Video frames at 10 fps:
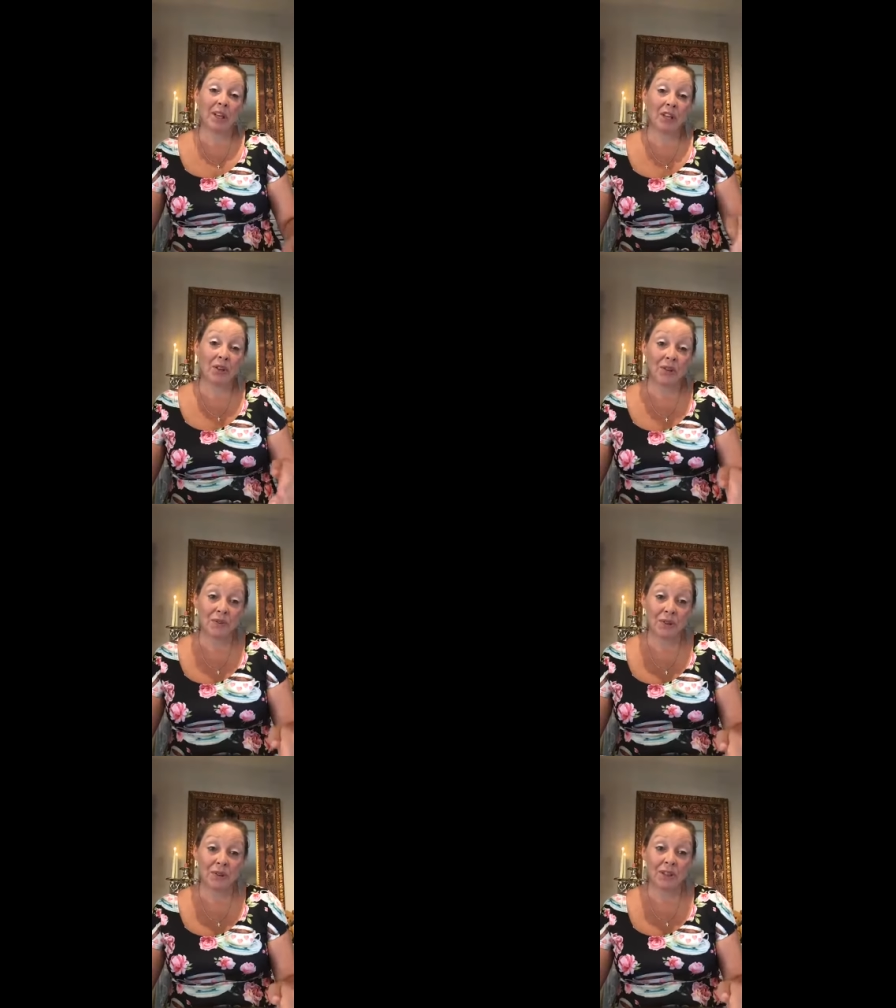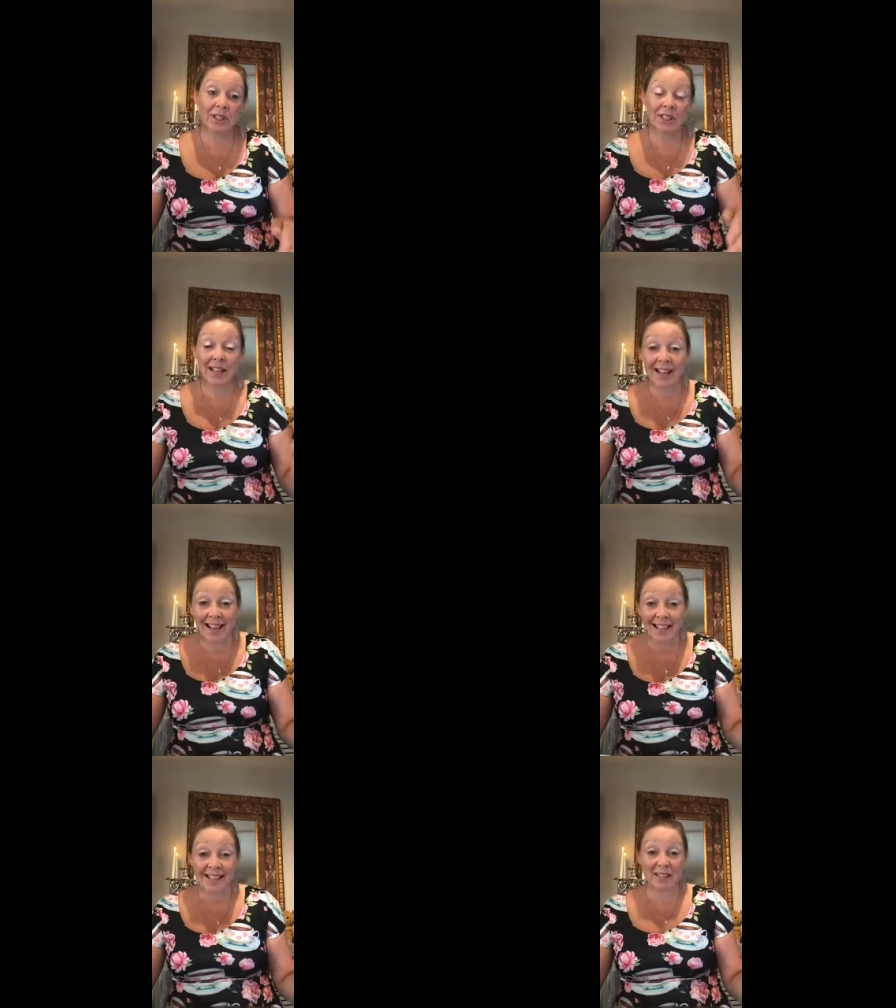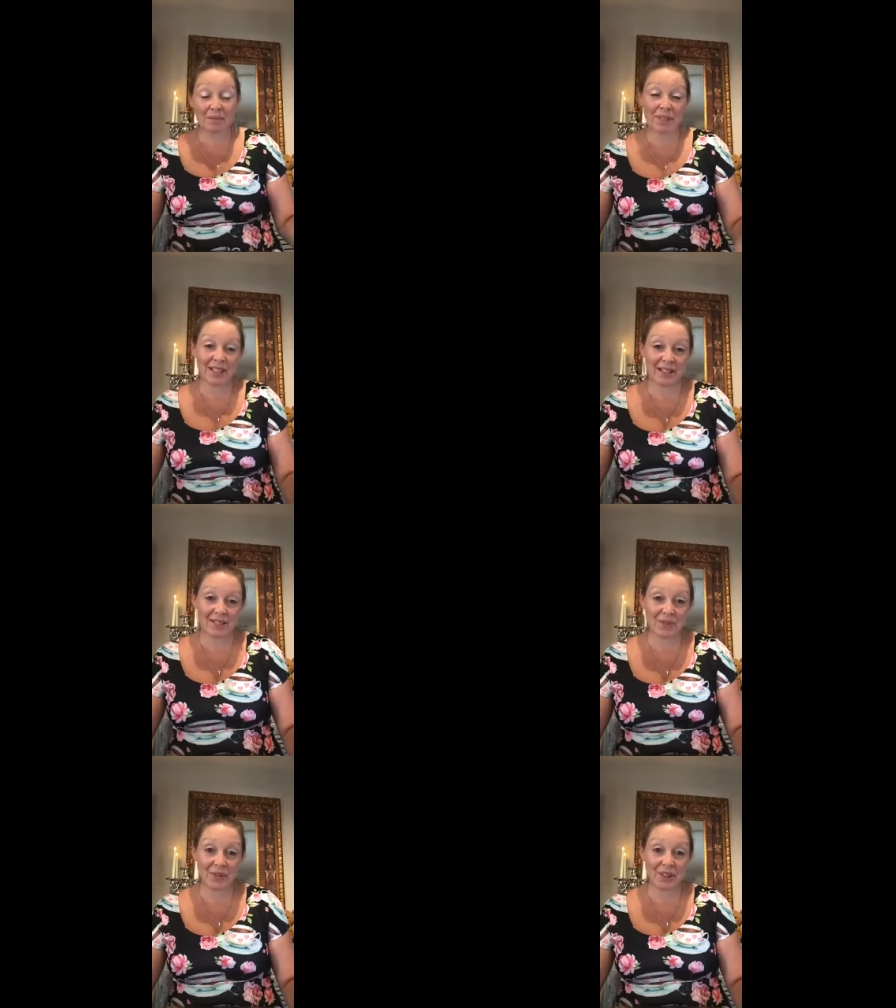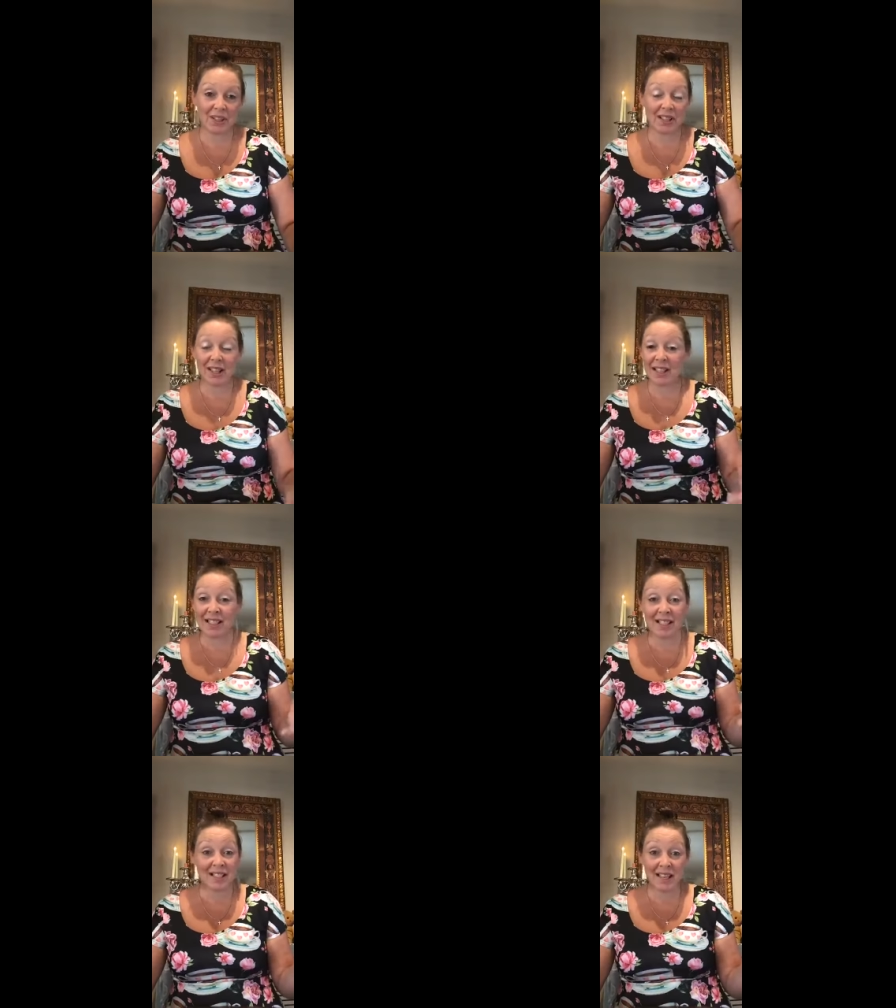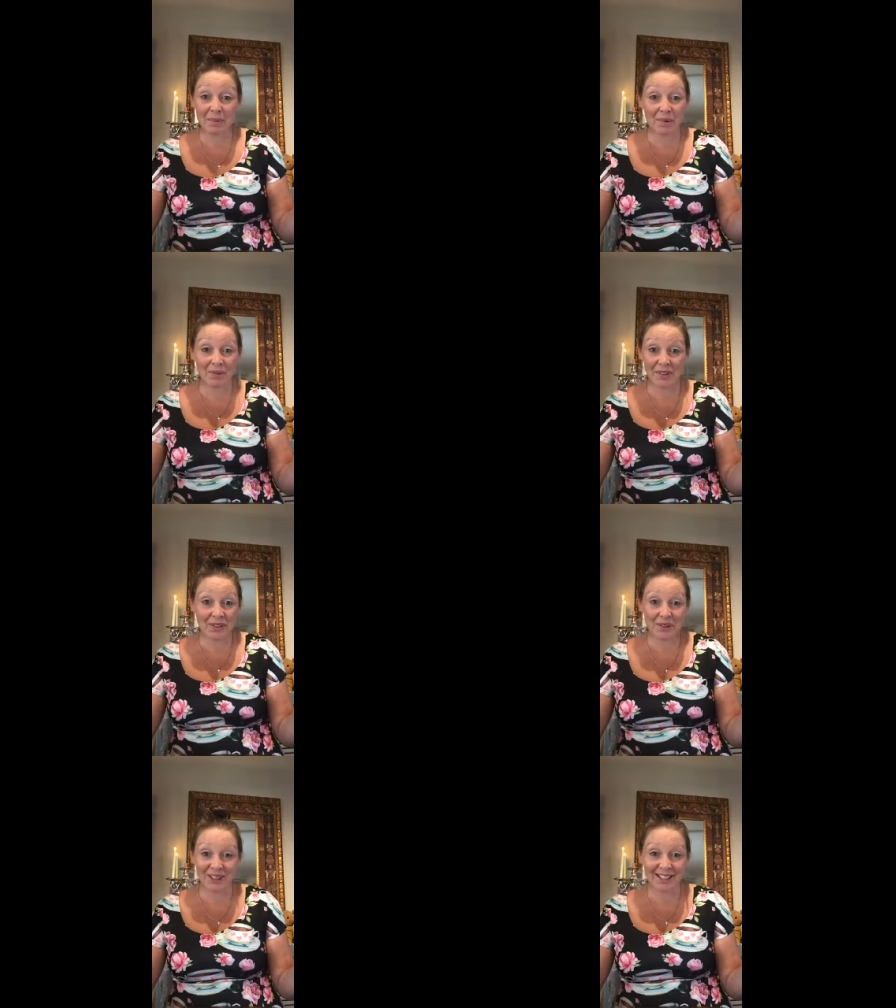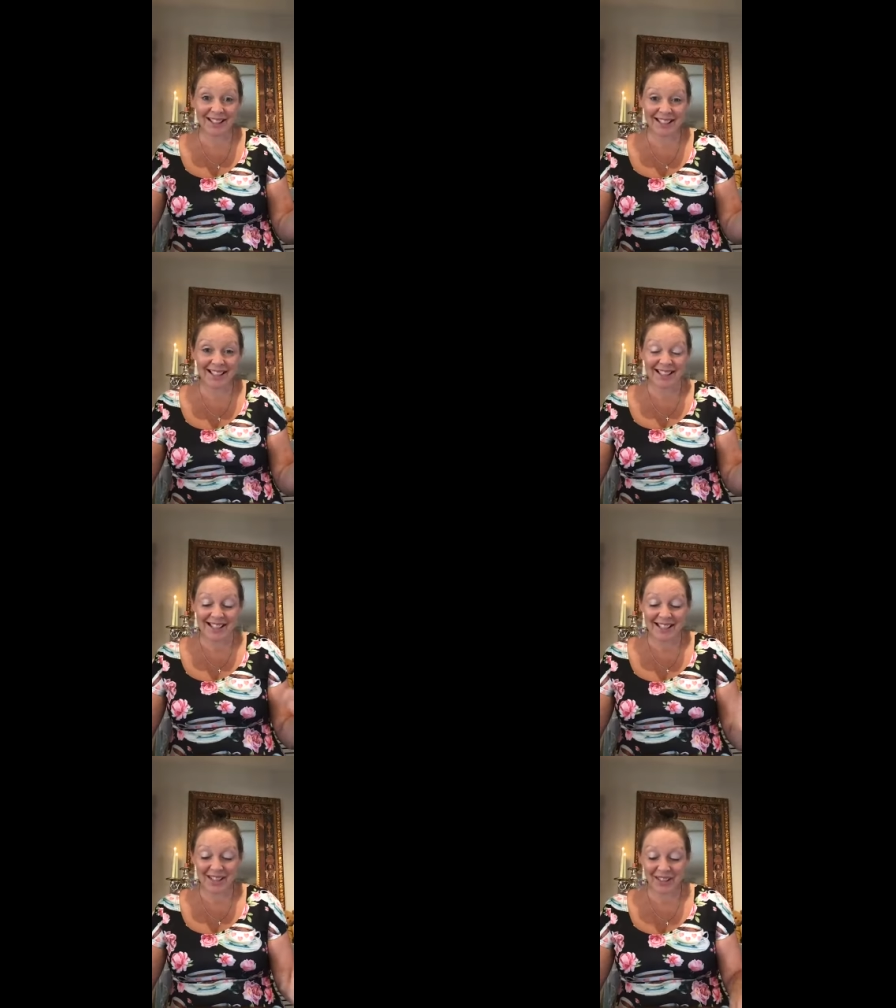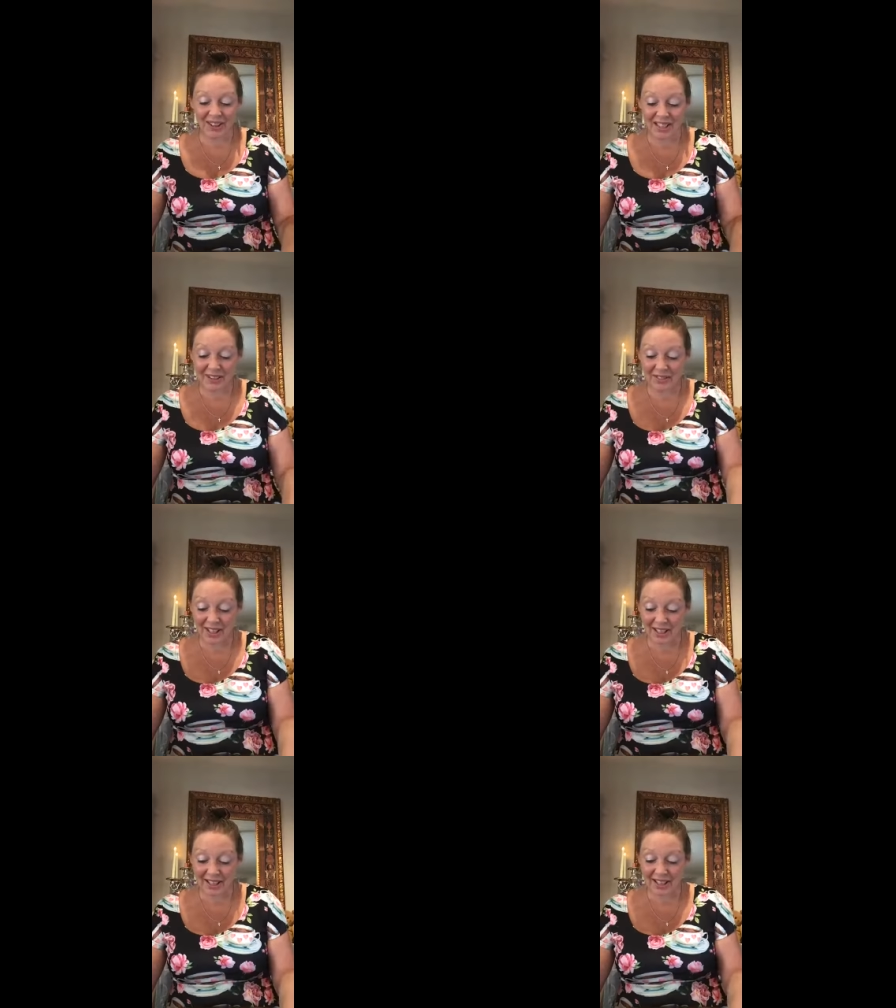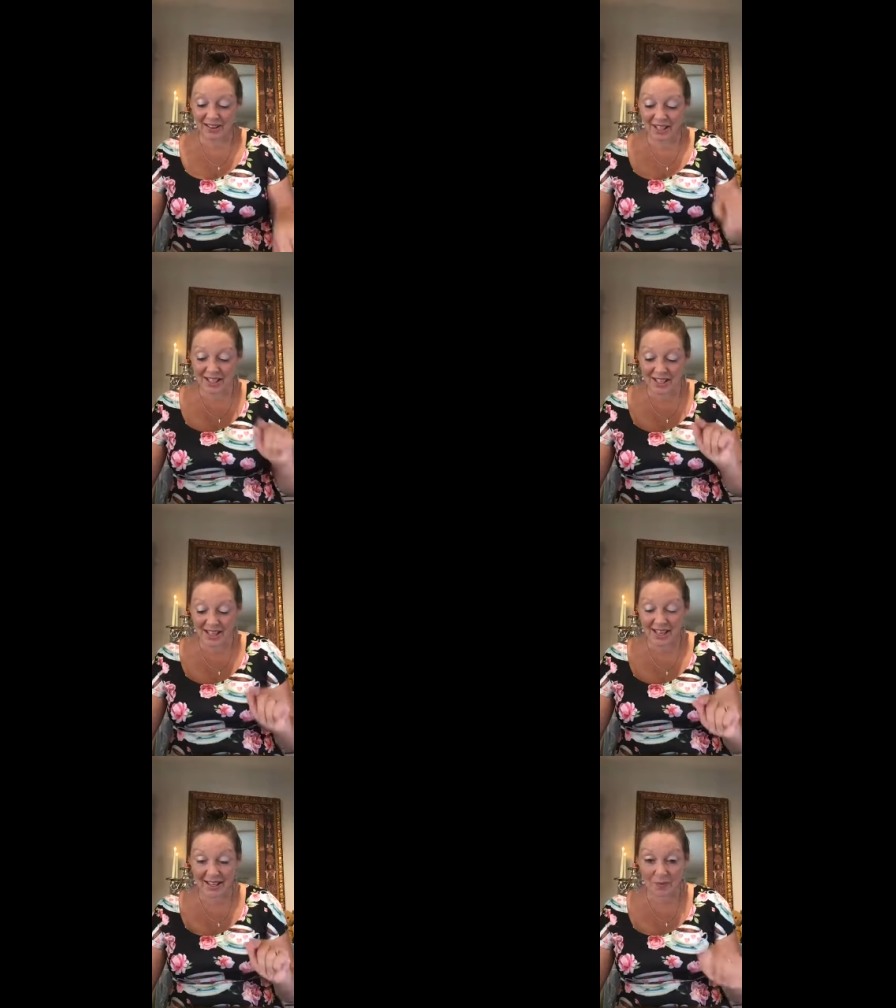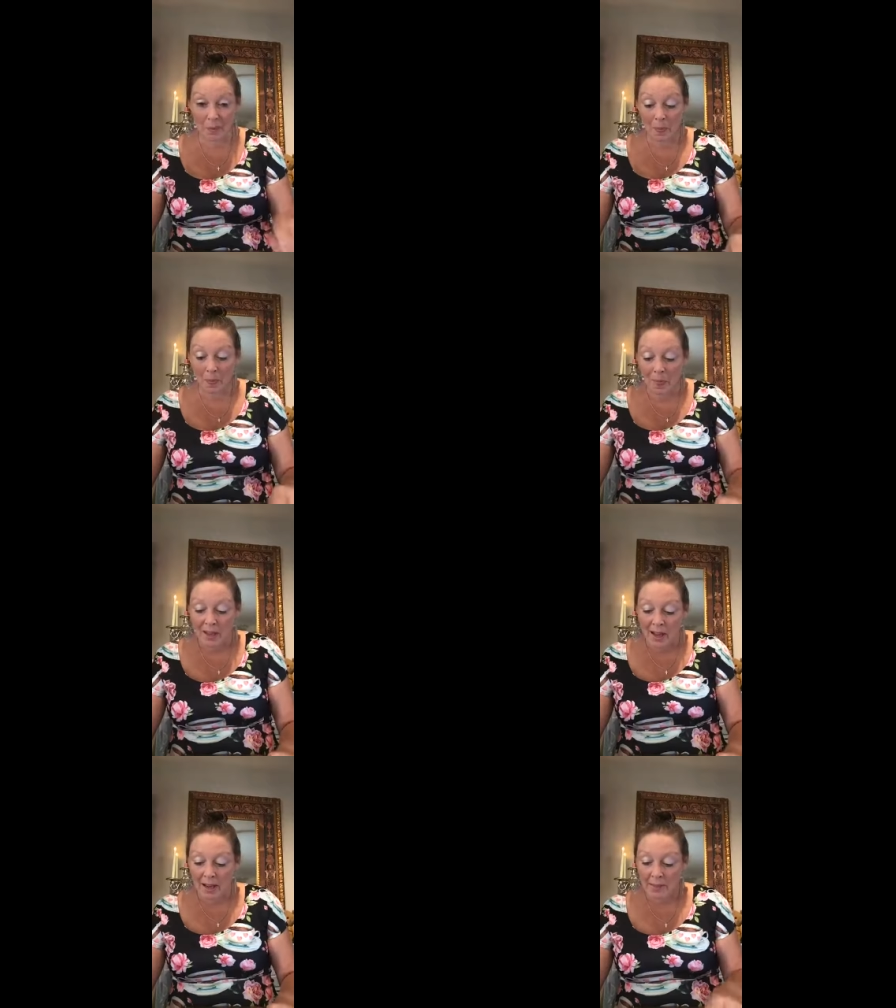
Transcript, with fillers: And that will make you feel good and somebody else feel good. So that's a double feel good. So I definitely encourage that.